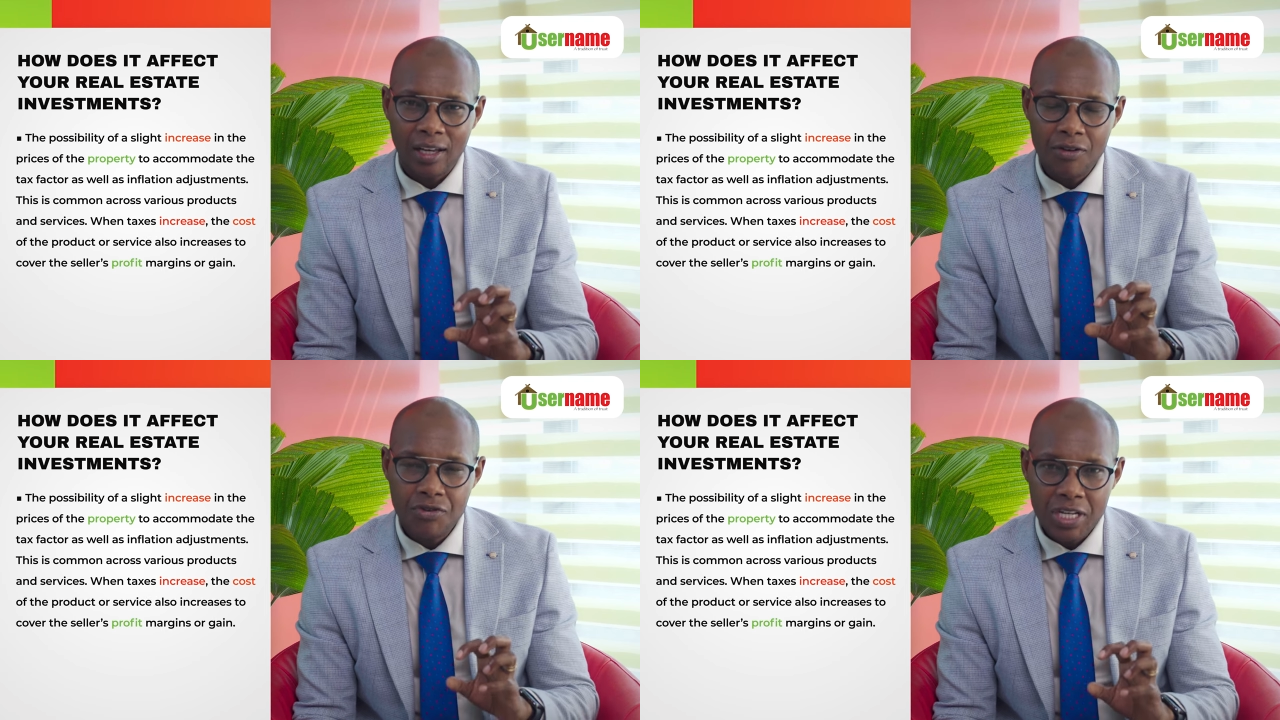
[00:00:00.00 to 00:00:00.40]

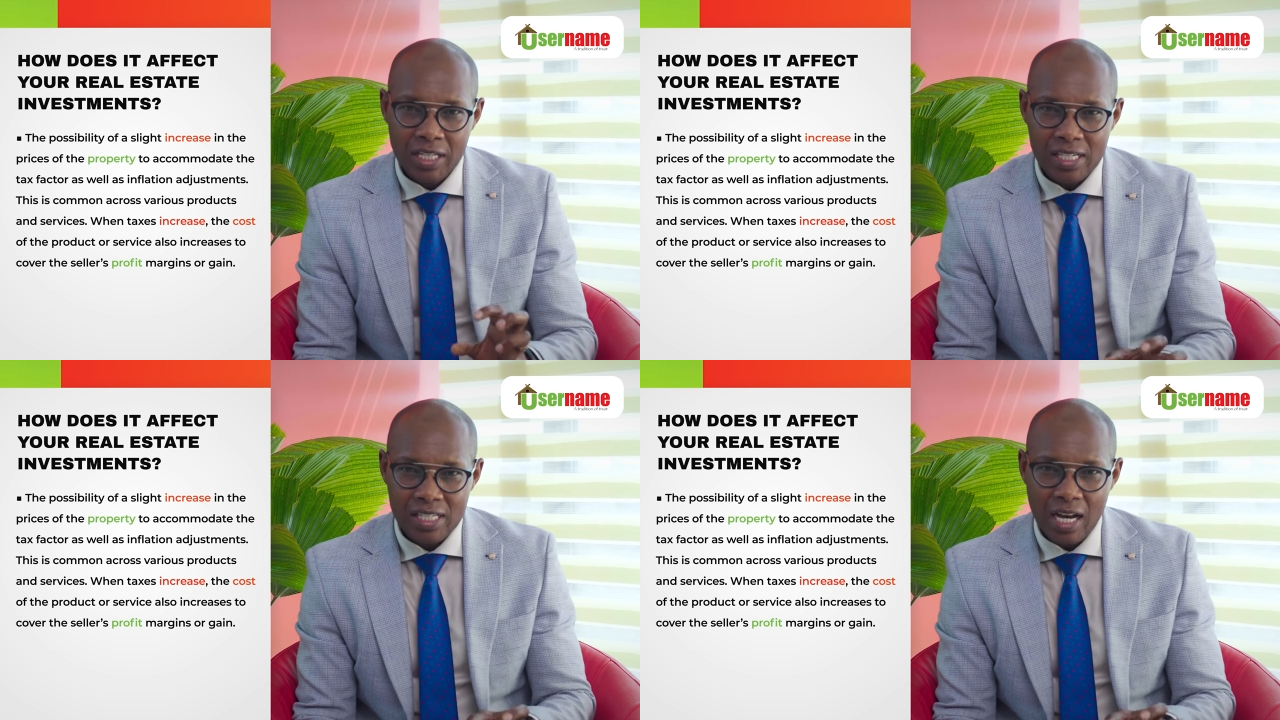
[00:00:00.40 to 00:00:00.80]
If you
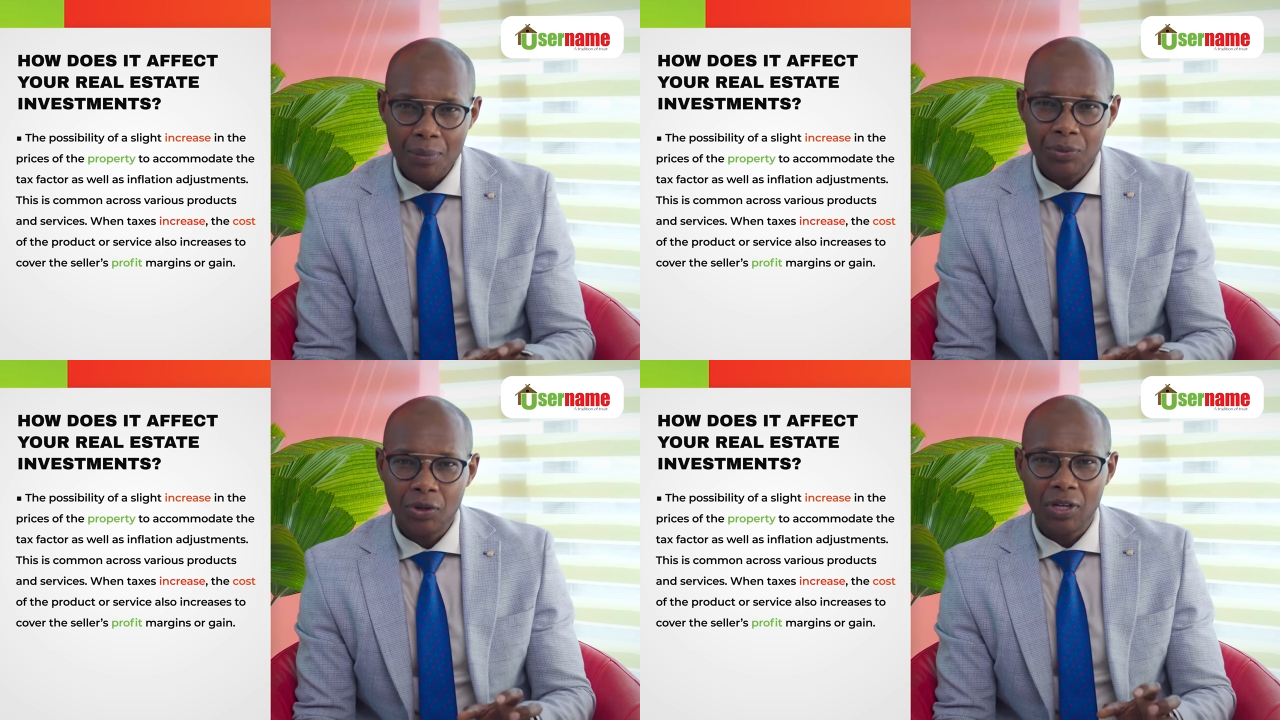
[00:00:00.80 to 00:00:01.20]
increase
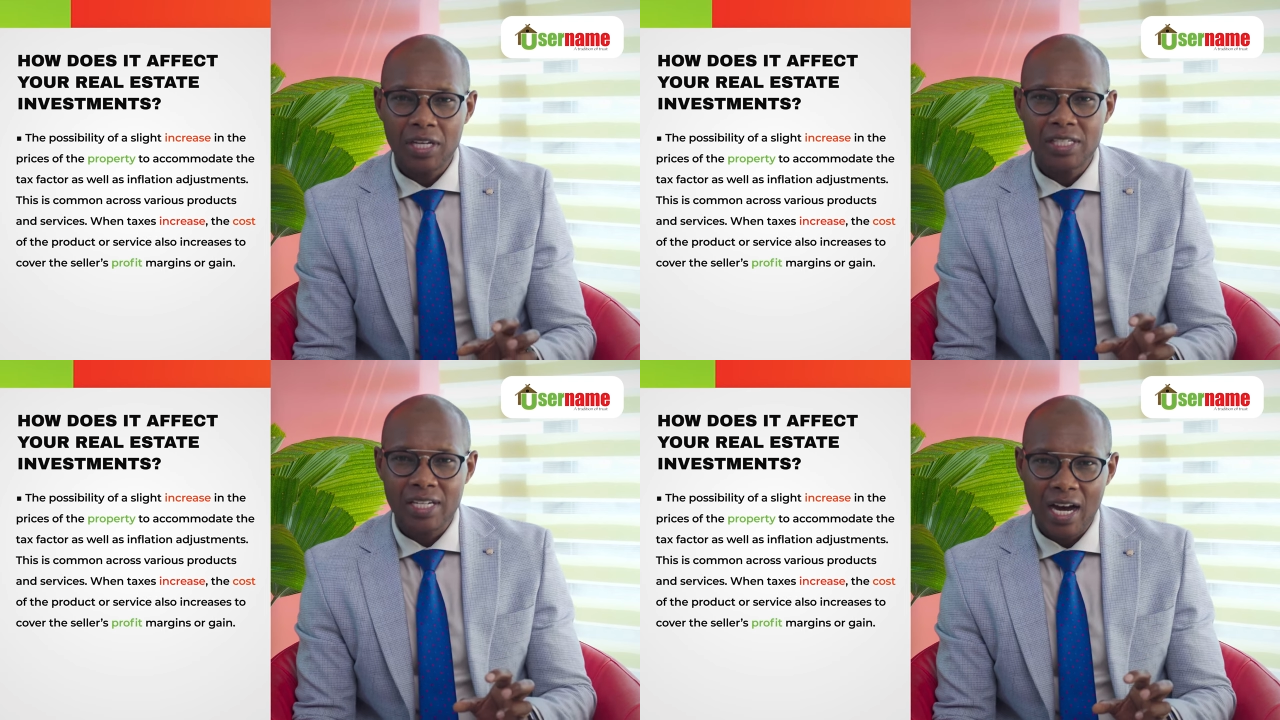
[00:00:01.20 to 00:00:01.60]
capital
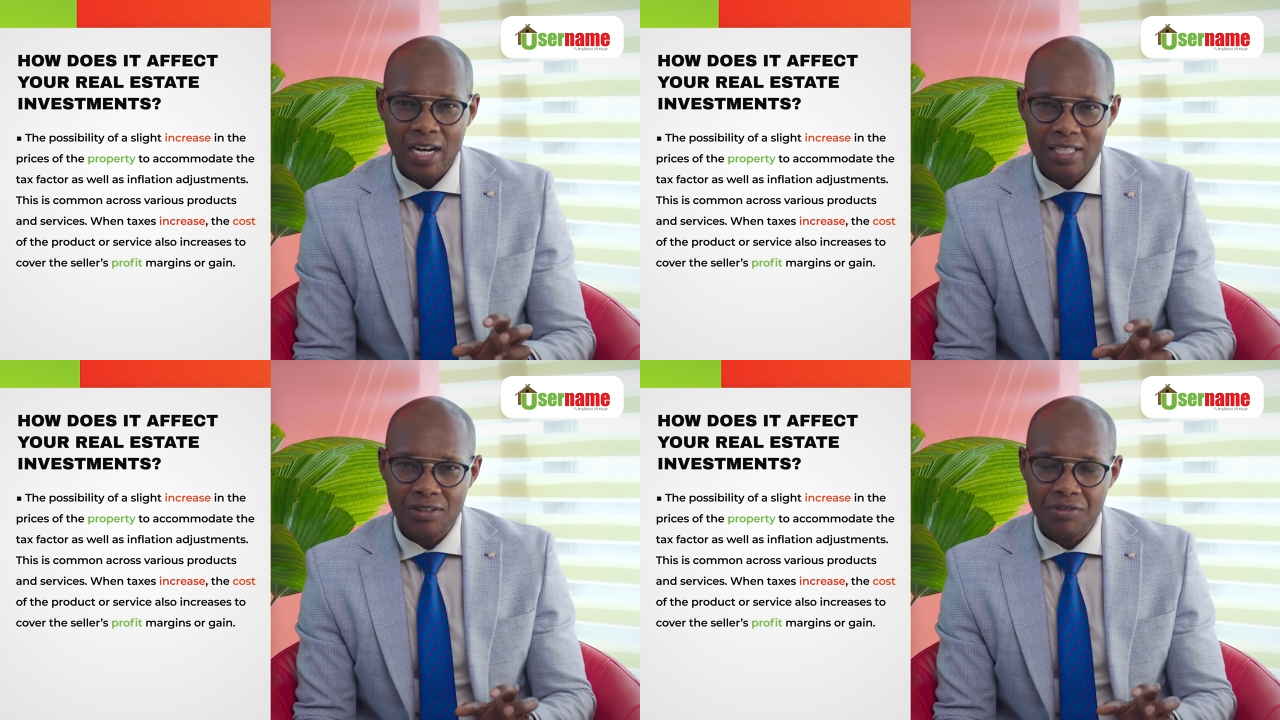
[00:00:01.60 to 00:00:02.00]
gain
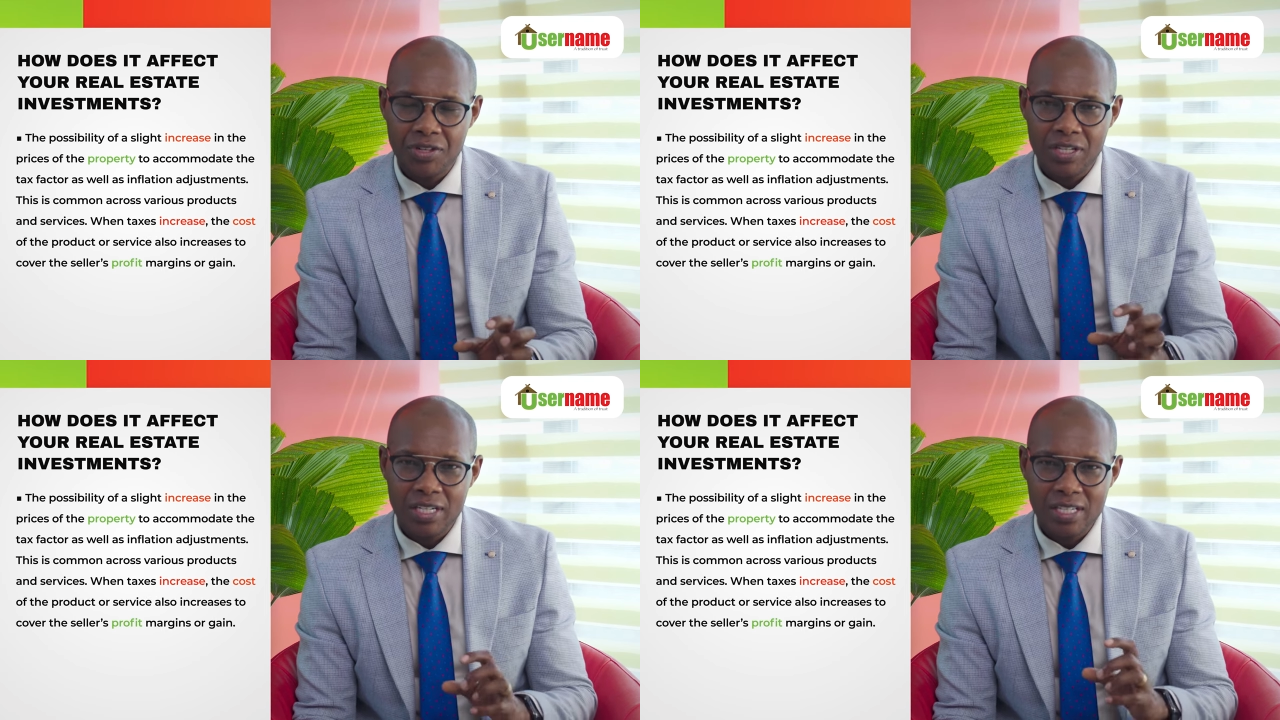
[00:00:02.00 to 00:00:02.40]
tax, if you
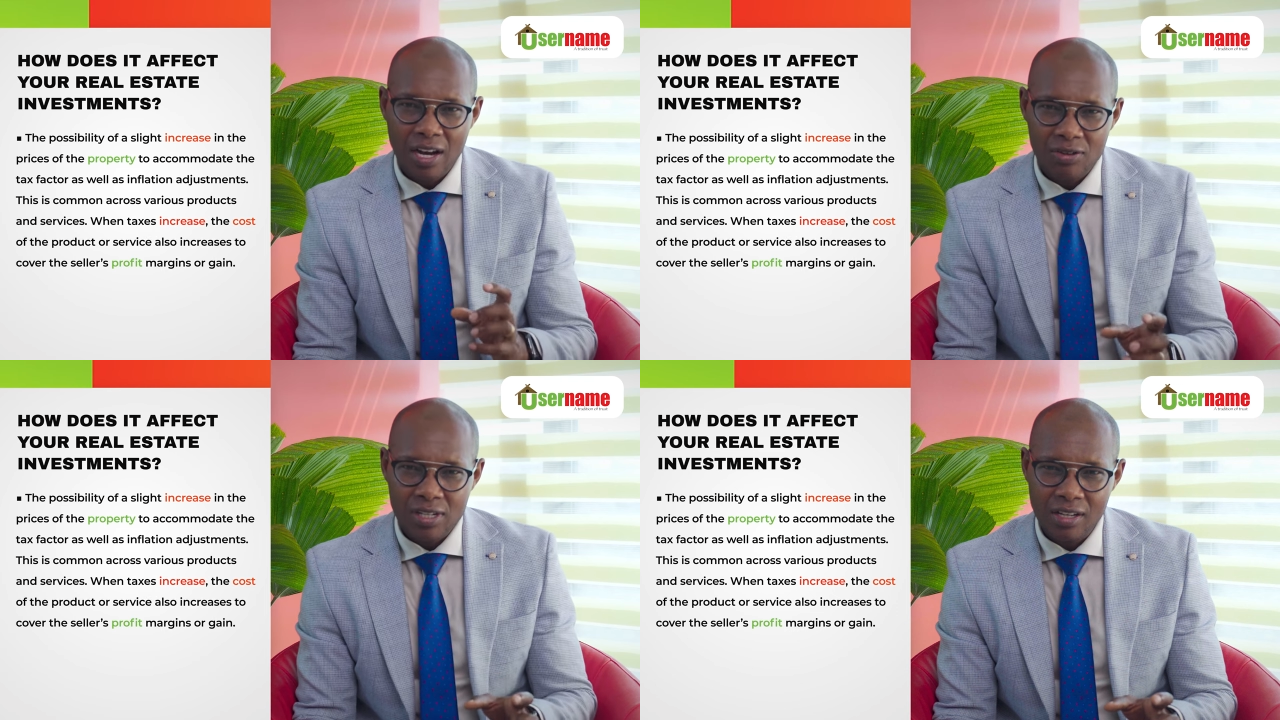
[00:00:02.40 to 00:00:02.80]
increase
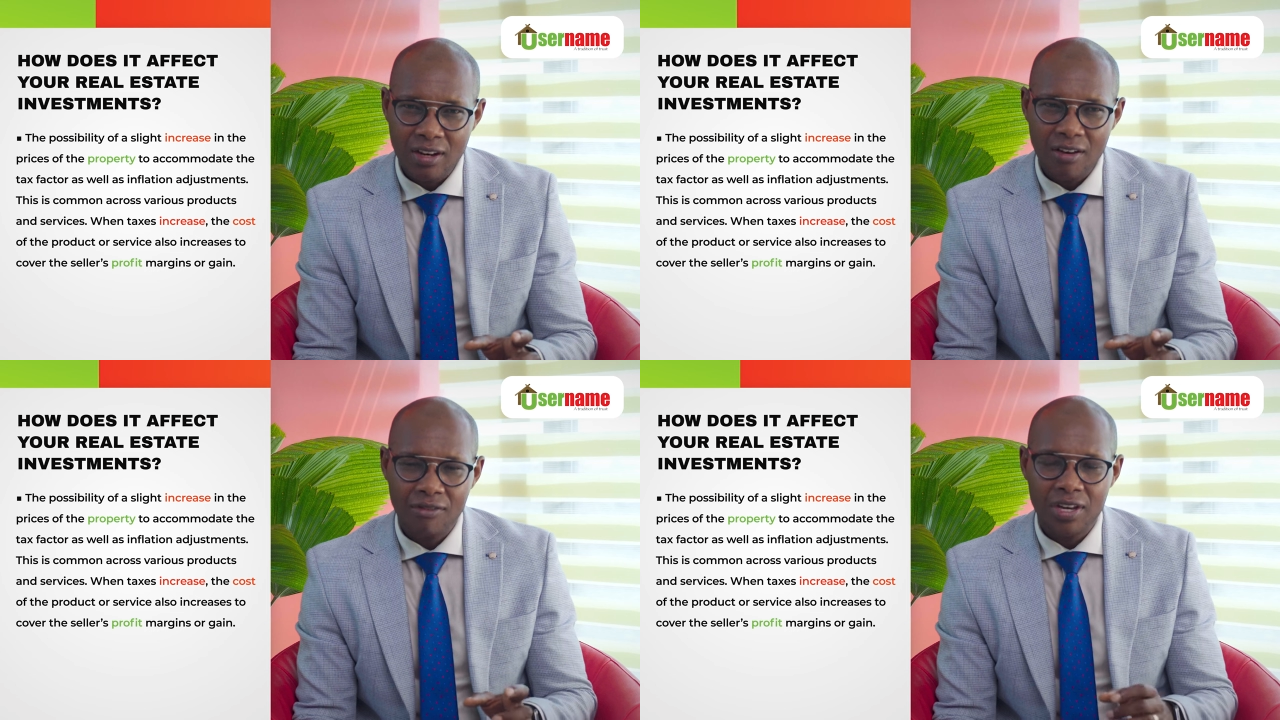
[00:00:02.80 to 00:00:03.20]
housing
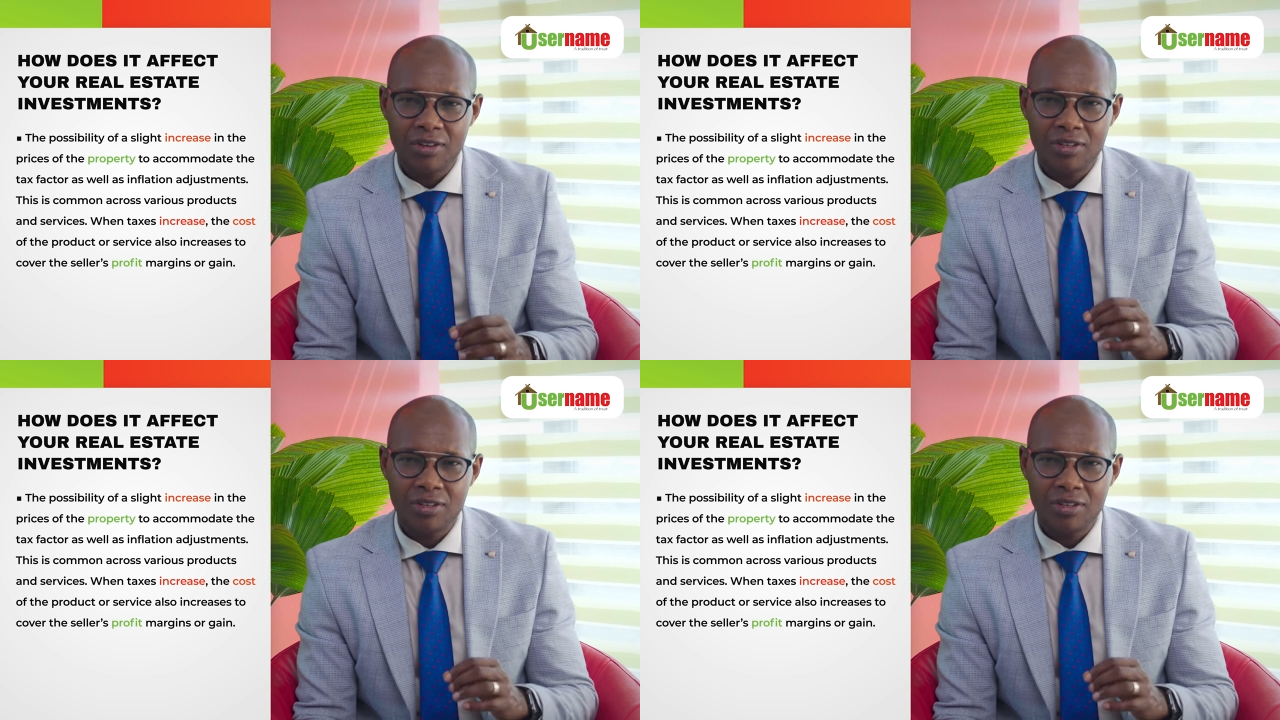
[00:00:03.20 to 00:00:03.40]
levy,